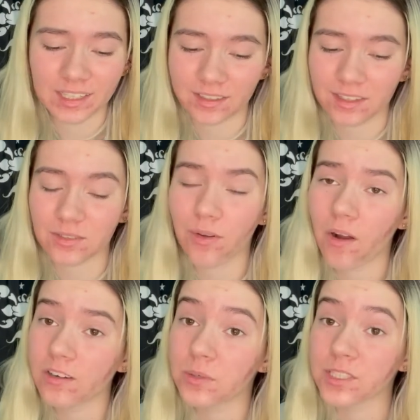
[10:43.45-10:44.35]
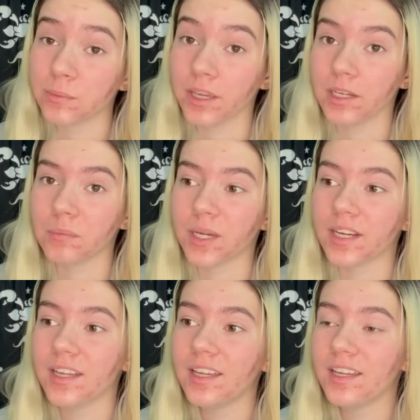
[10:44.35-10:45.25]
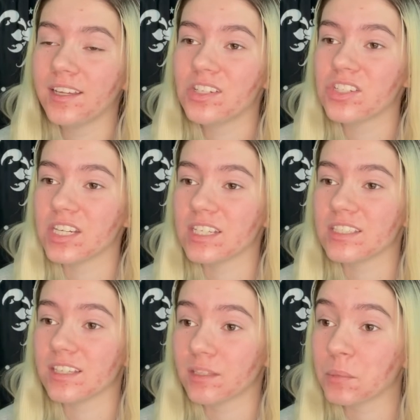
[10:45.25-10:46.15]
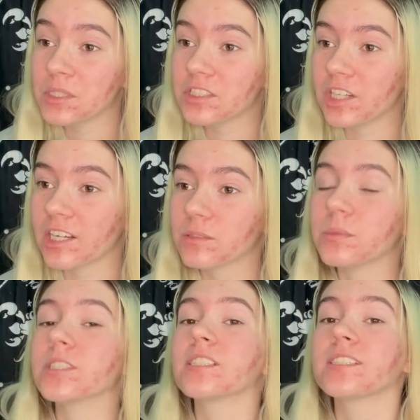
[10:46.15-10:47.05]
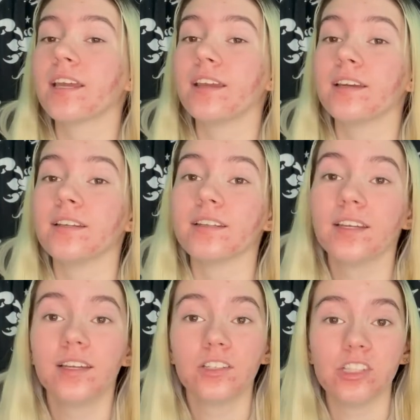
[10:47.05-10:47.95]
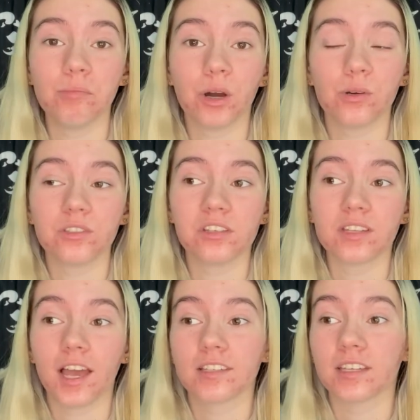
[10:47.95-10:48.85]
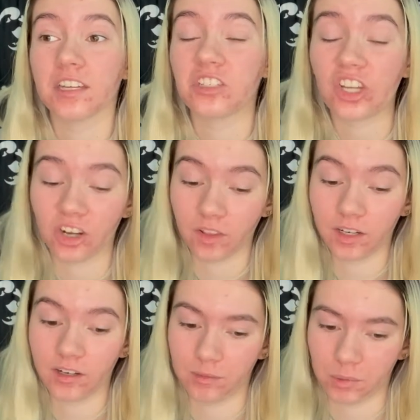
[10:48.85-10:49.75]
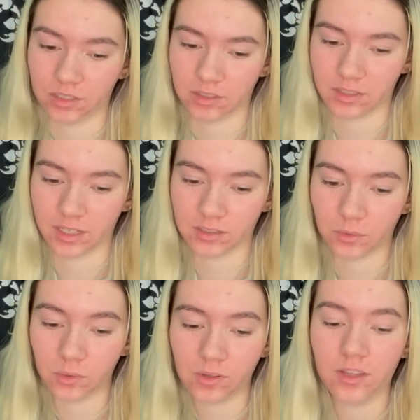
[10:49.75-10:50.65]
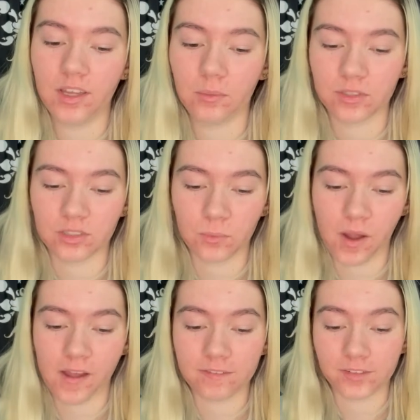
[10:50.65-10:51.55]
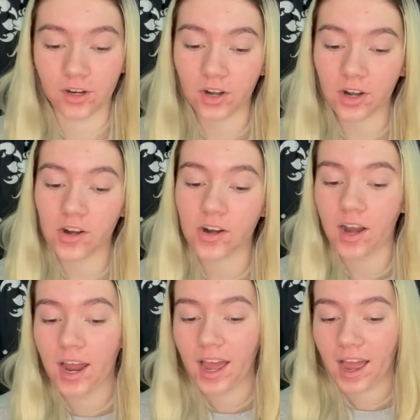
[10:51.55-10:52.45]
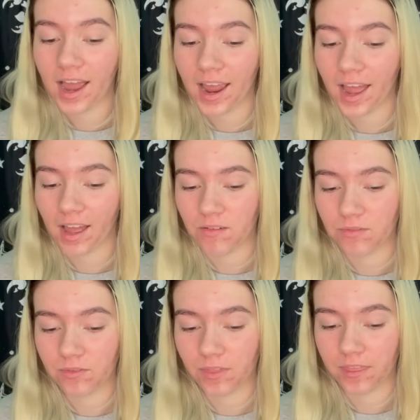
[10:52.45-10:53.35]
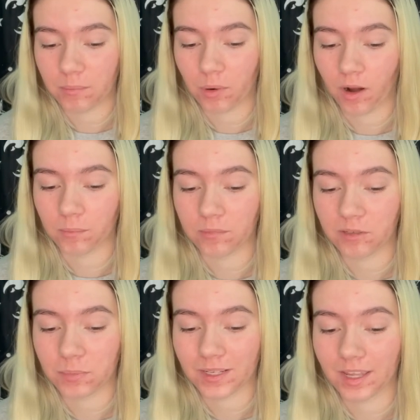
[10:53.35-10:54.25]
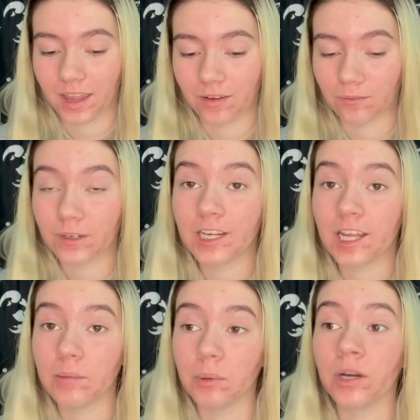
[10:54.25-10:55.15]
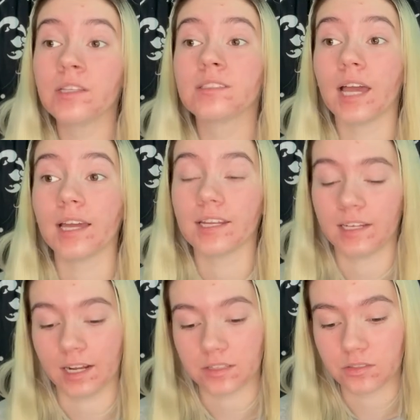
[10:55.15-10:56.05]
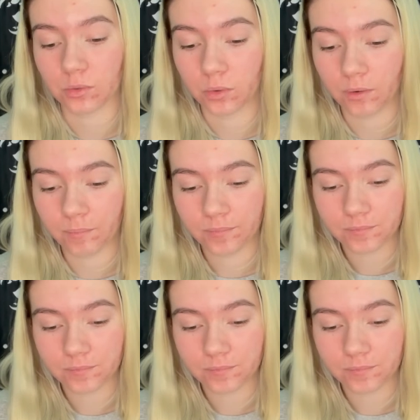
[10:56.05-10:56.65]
It's hard to explain, but she's in the Percy Jackson books and she poses as a cheerleader in Percy's high school, which is why for her, I have the prompt being read a book set in high school.